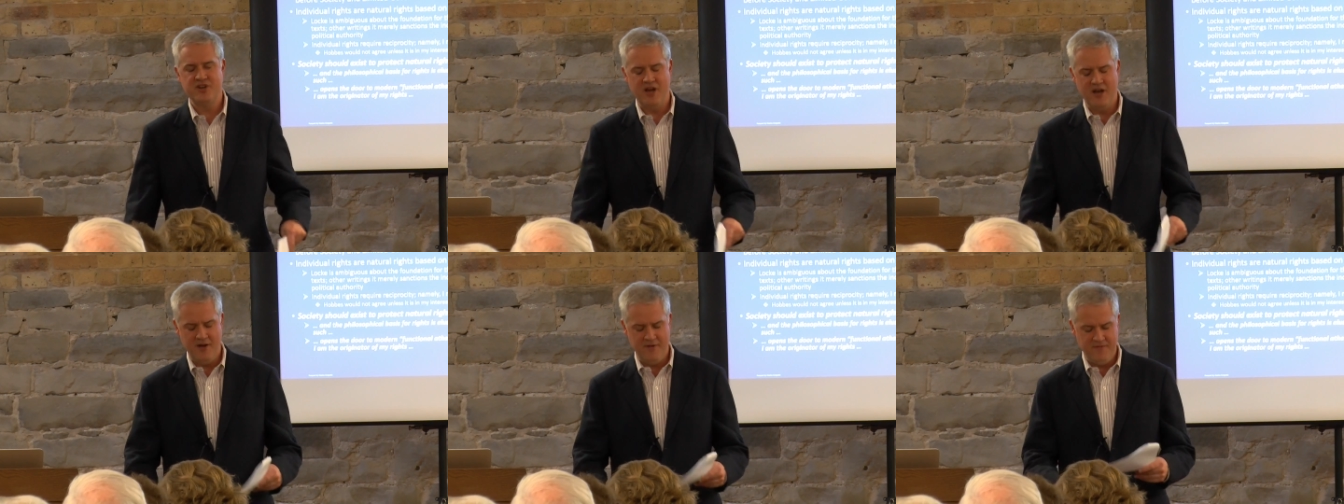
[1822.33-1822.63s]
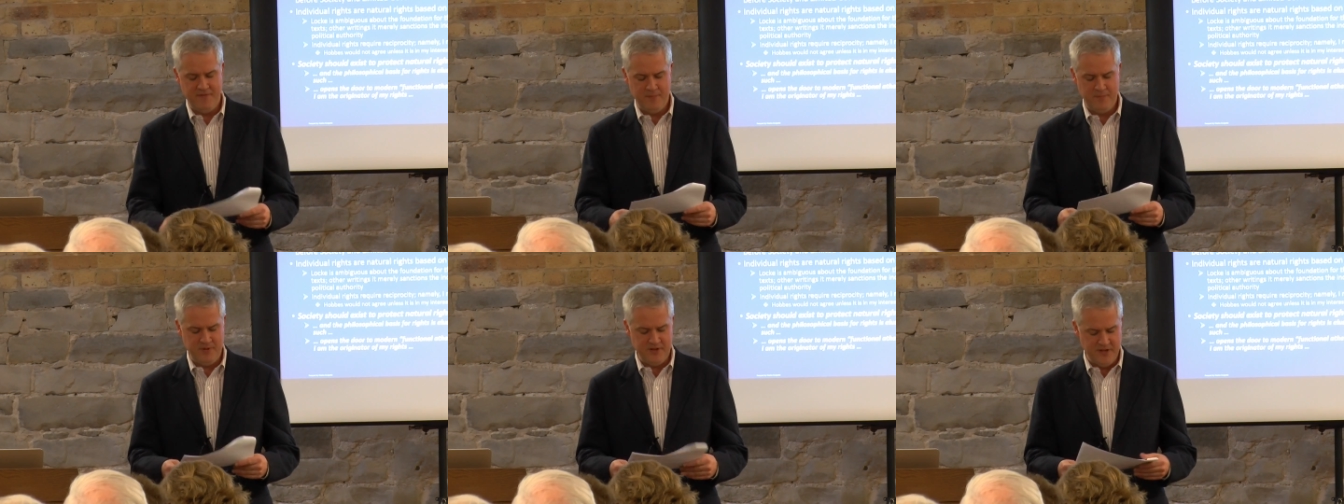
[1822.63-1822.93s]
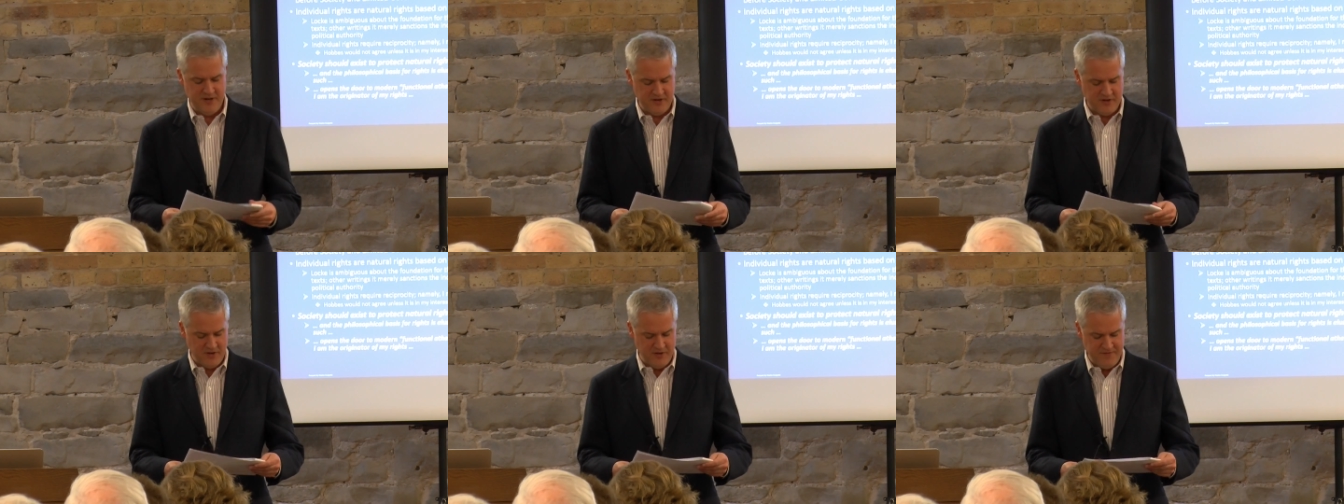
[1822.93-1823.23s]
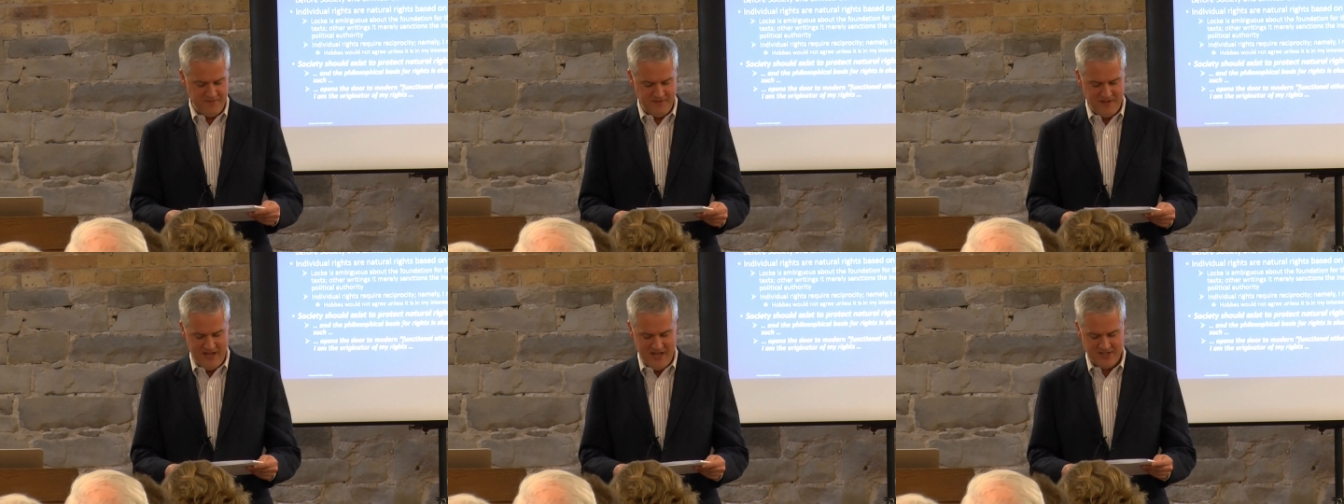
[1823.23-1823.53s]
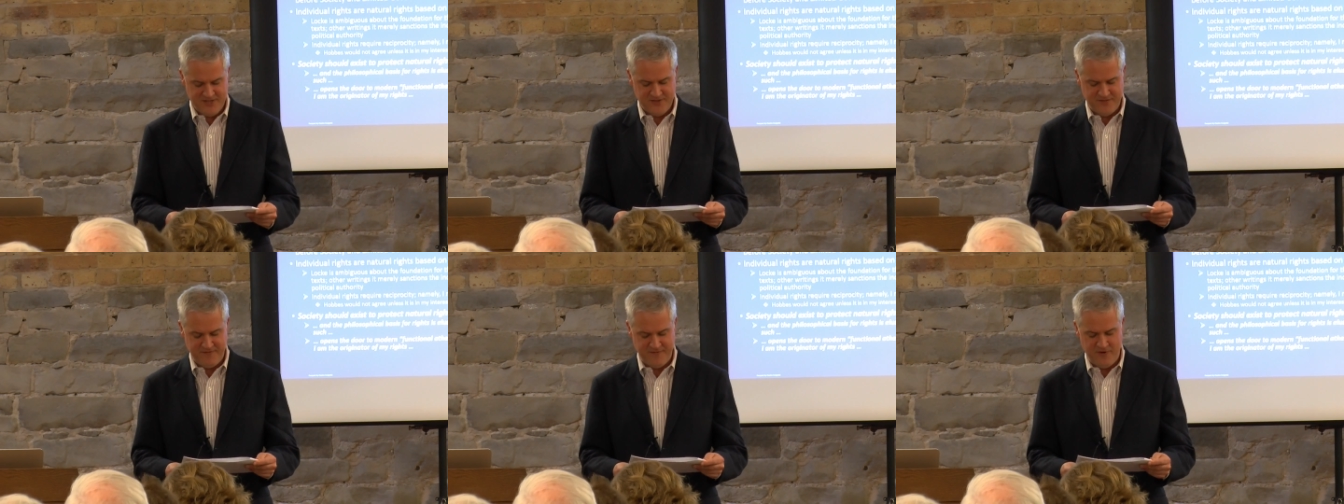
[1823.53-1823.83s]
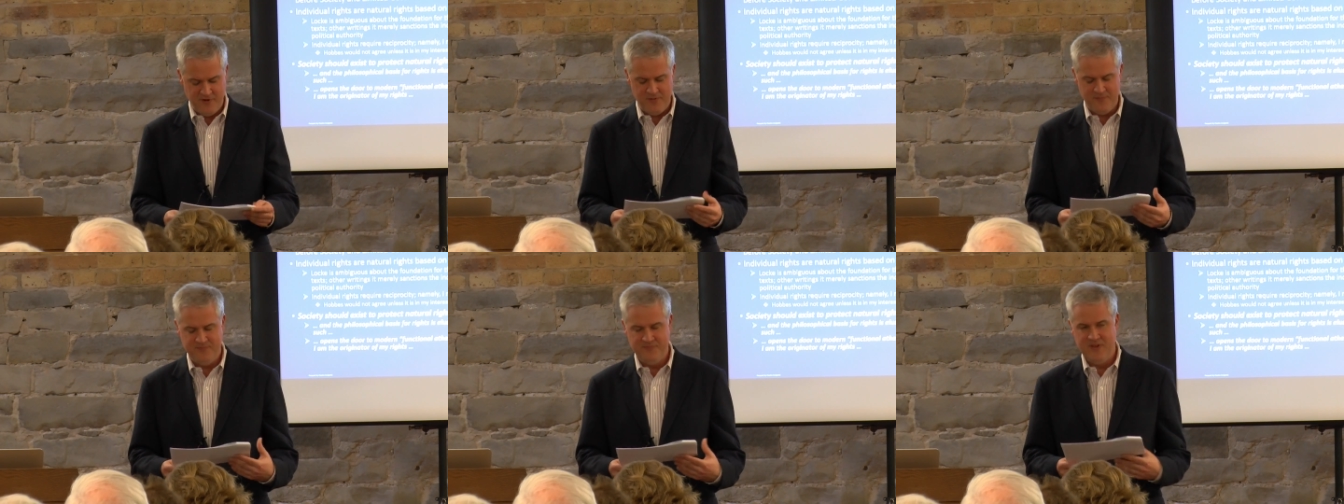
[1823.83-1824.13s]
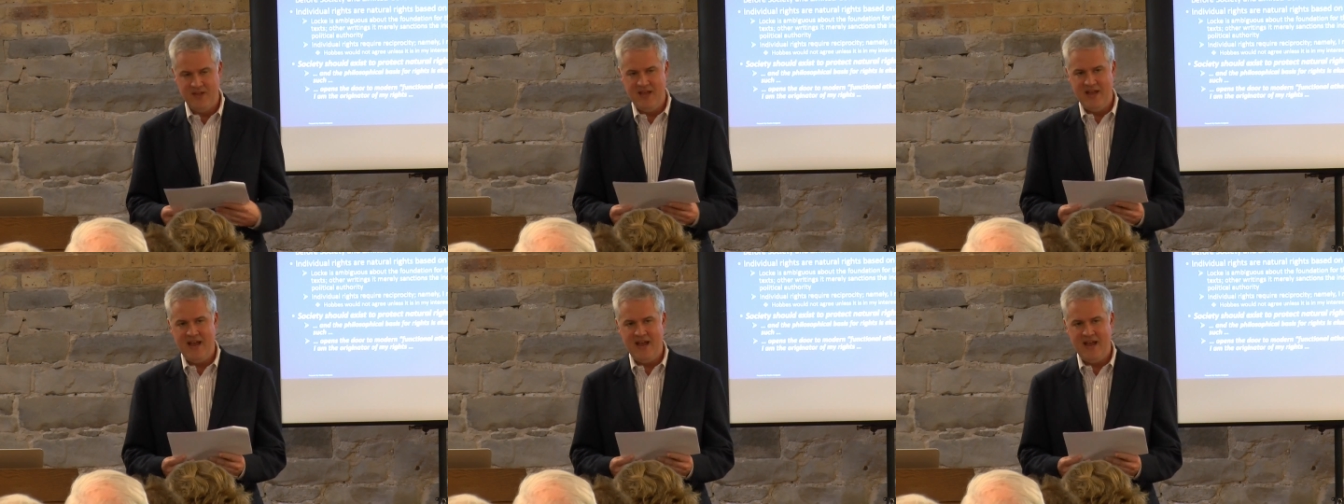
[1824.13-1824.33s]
uh, political philosopher,